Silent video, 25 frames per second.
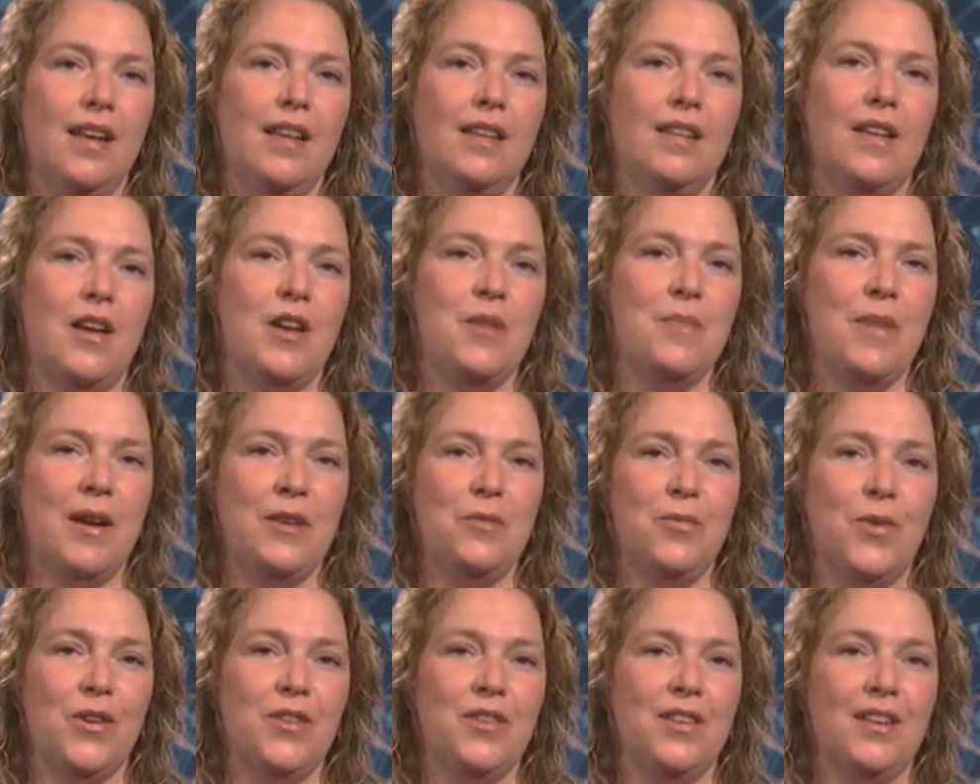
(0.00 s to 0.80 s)
Now you
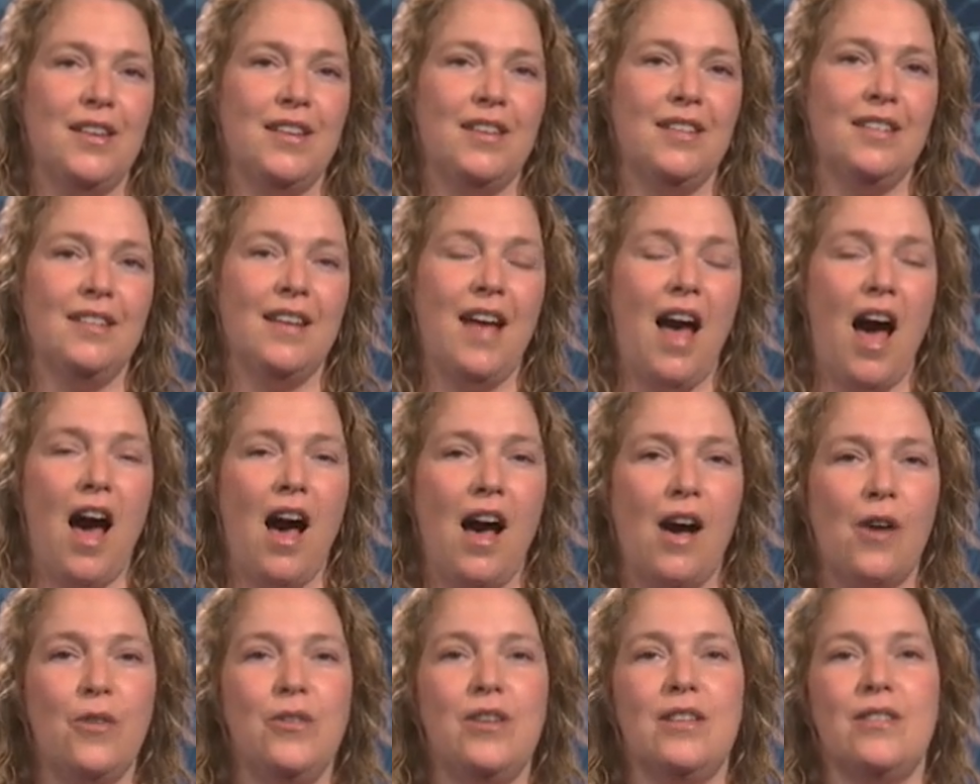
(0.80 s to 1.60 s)
might wonder
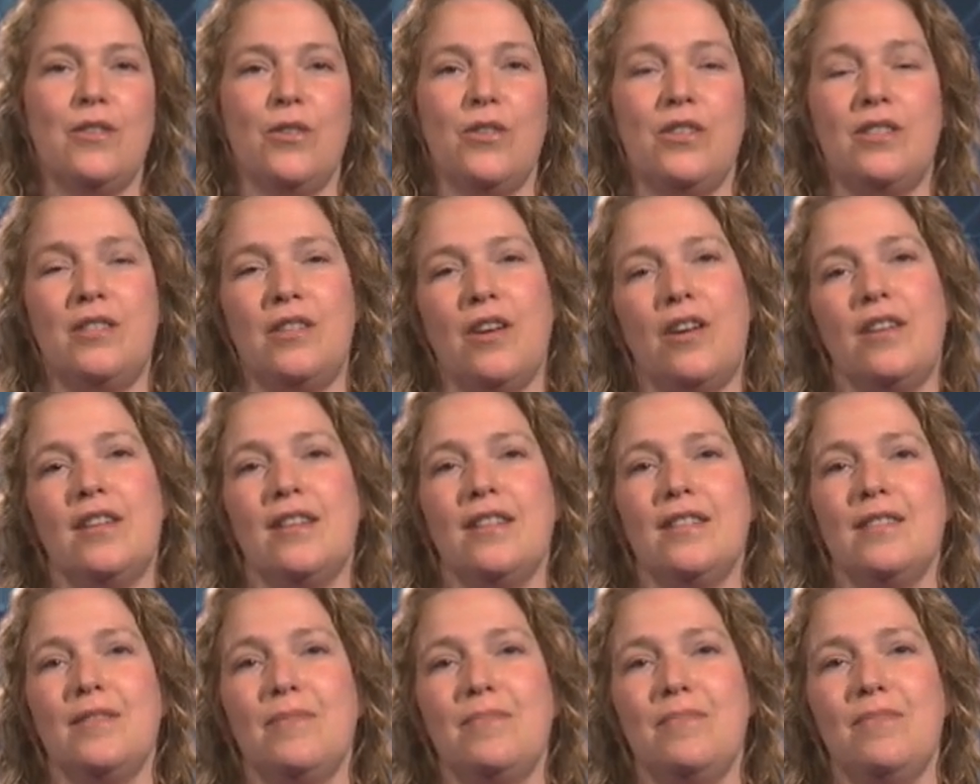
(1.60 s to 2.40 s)
how this all
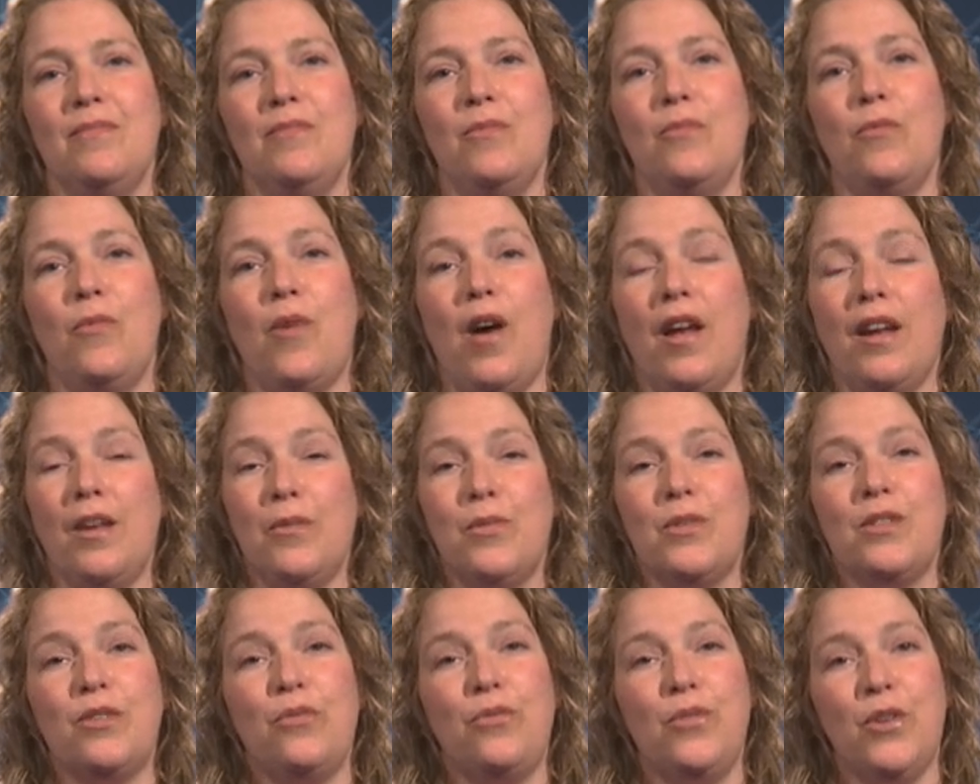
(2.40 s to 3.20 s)
started. Well, that
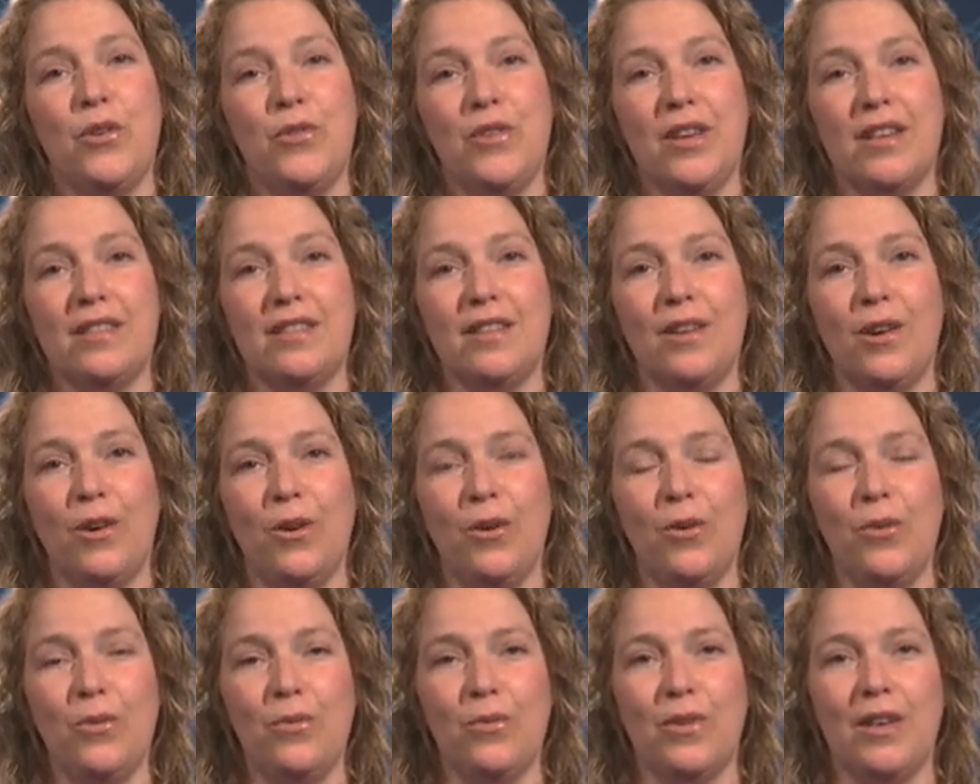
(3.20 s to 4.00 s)
was a few years ago
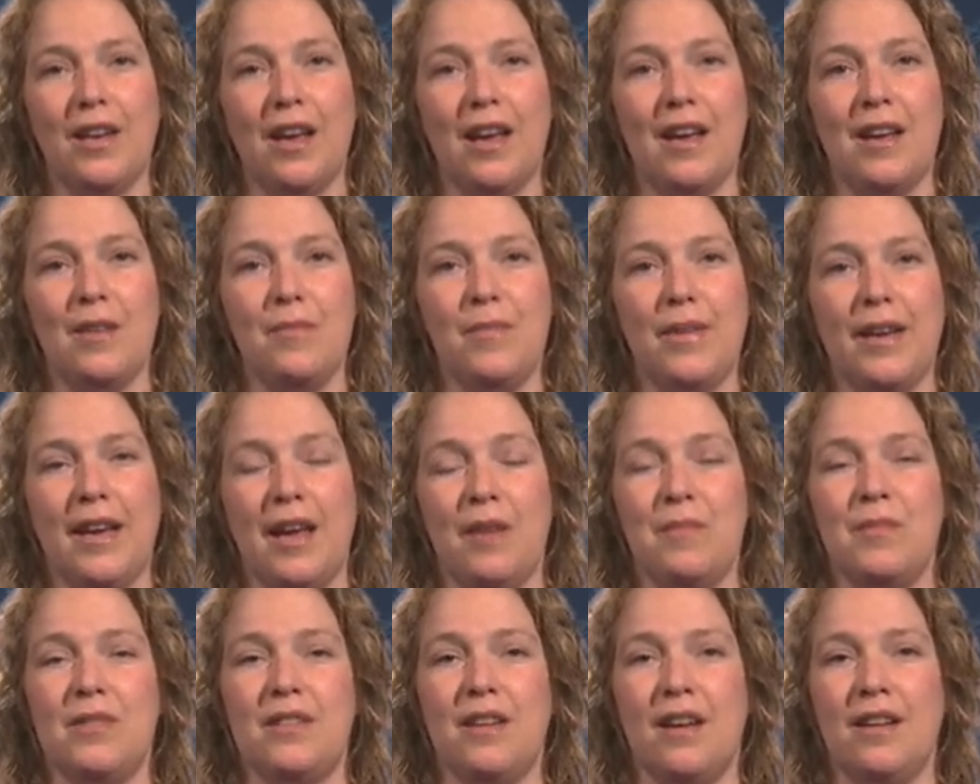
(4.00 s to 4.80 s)
when I
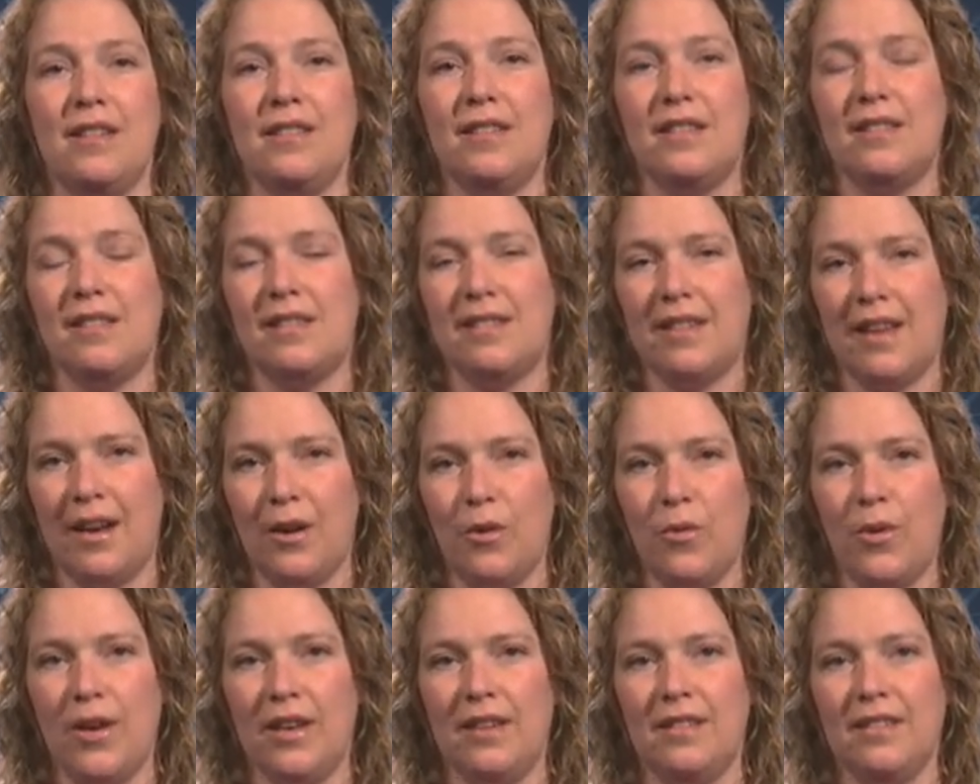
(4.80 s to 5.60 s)
became a scientist at
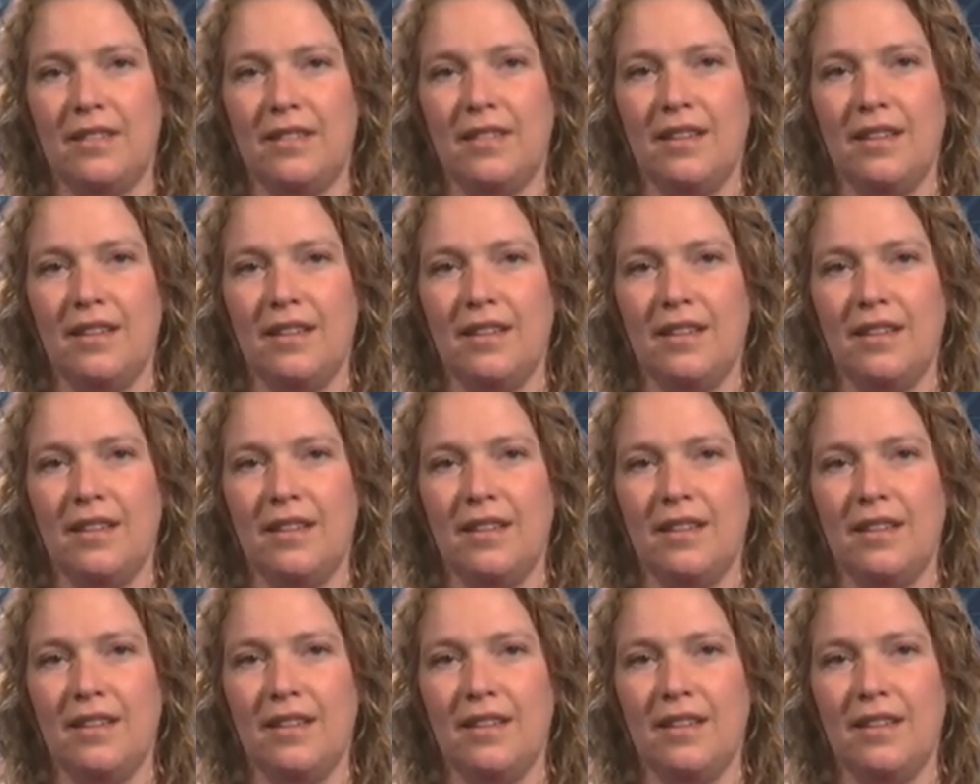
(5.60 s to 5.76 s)
Sanquin.